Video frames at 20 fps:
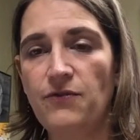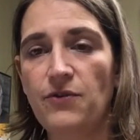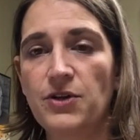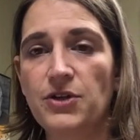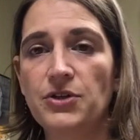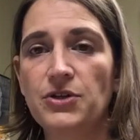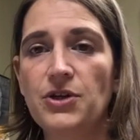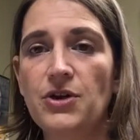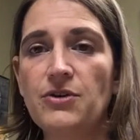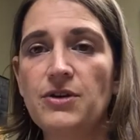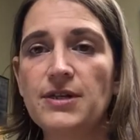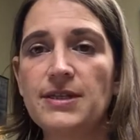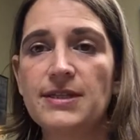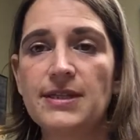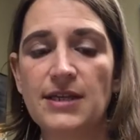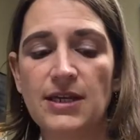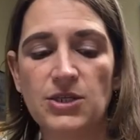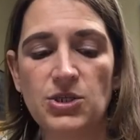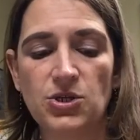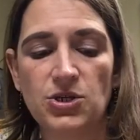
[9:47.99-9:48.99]
What you'll notice
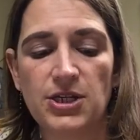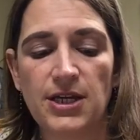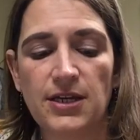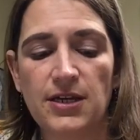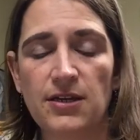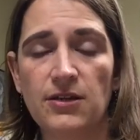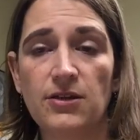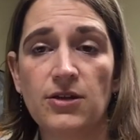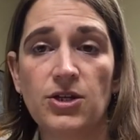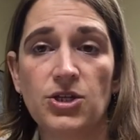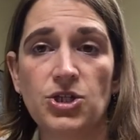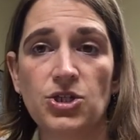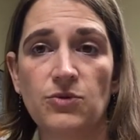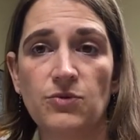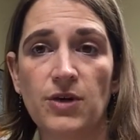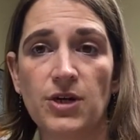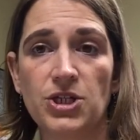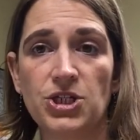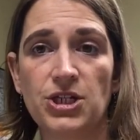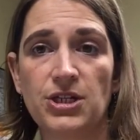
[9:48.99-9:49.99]
as you're taking a look at your
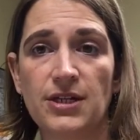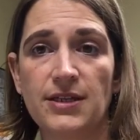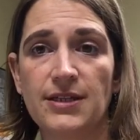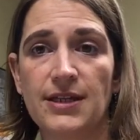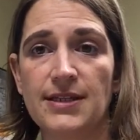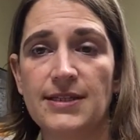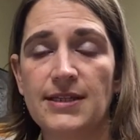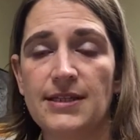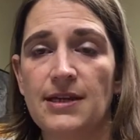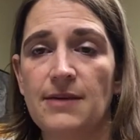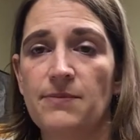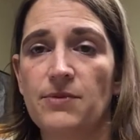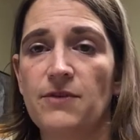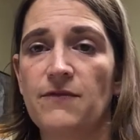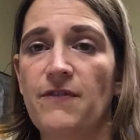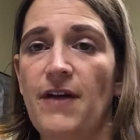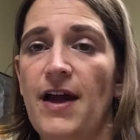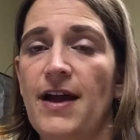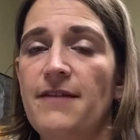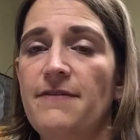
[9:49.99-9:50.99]
worksheet on lesson number
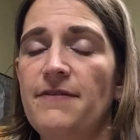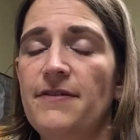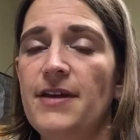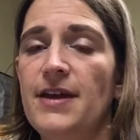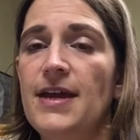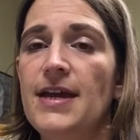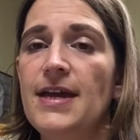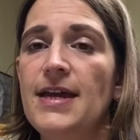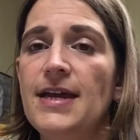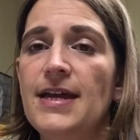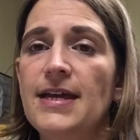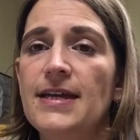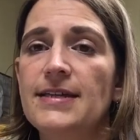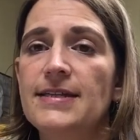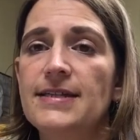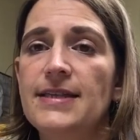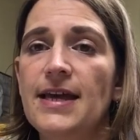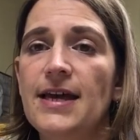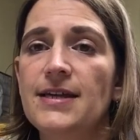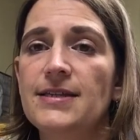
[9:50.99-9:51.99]
5 is
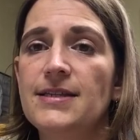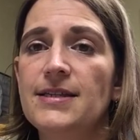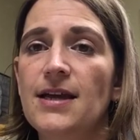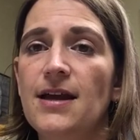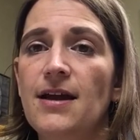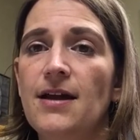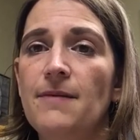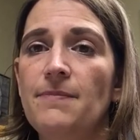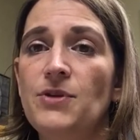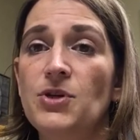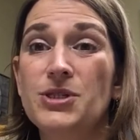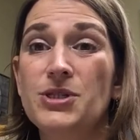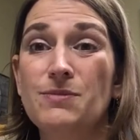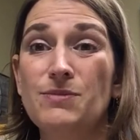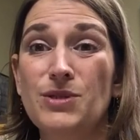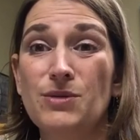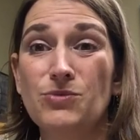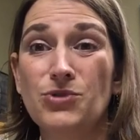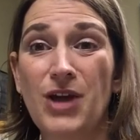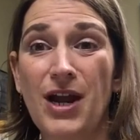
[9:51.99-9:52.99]
that there's some
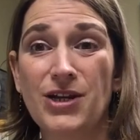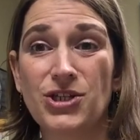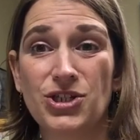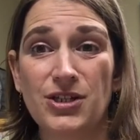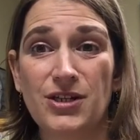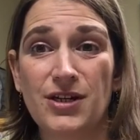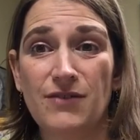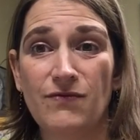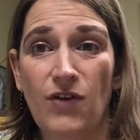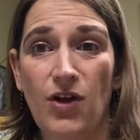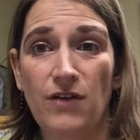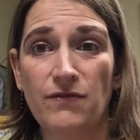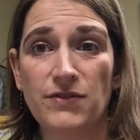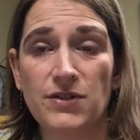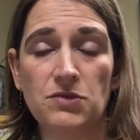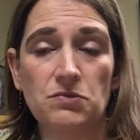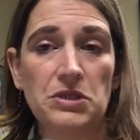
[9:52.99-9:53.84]
subtraction involved.